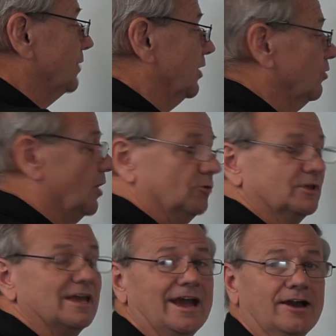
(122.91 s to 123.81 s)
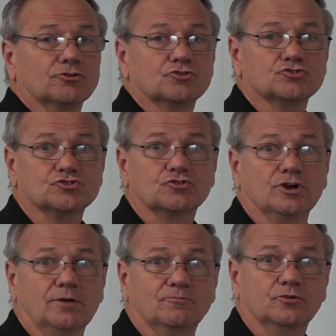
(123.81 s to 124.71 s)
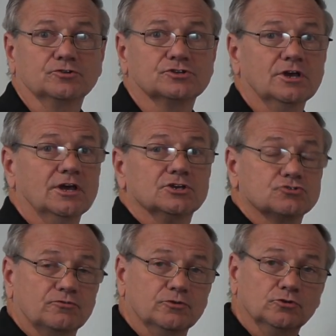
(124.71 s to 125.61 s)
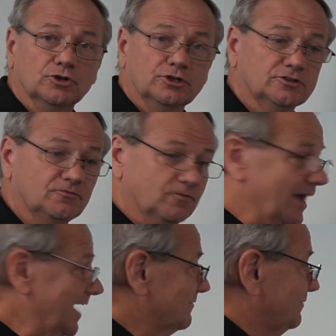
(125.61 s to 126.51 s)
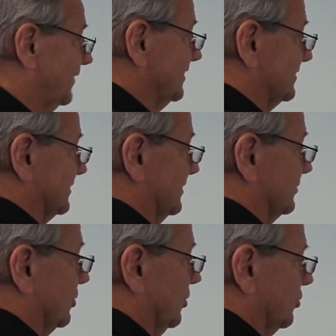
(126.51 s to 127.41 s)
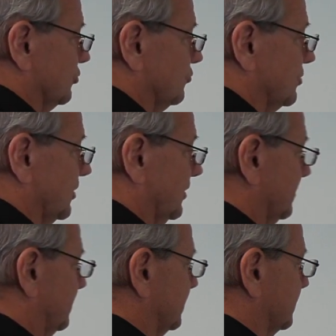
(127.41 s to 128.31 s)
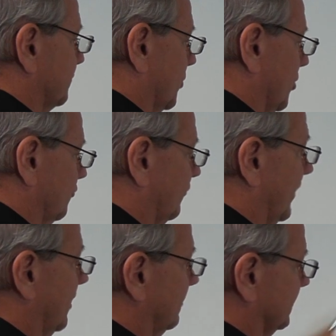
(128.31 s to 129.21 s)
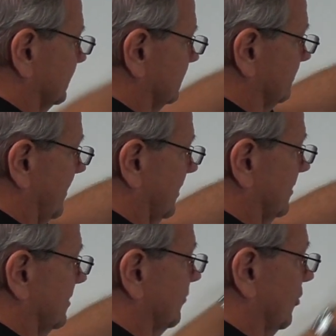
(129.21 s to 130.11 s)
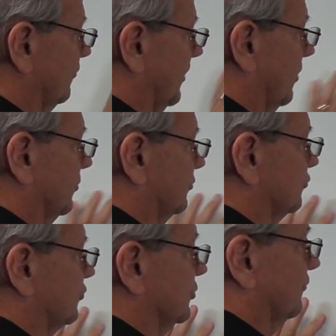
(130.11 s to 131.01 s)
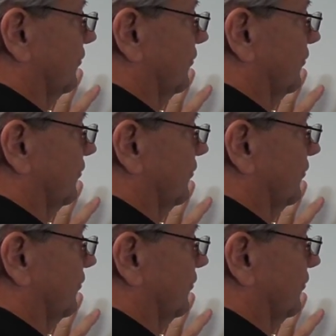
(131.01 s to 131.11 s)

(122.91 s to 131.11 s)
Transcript: pole on the outer circumference. So if you look at the flat faces, you get this profile. This is the magnetic profile. With You see the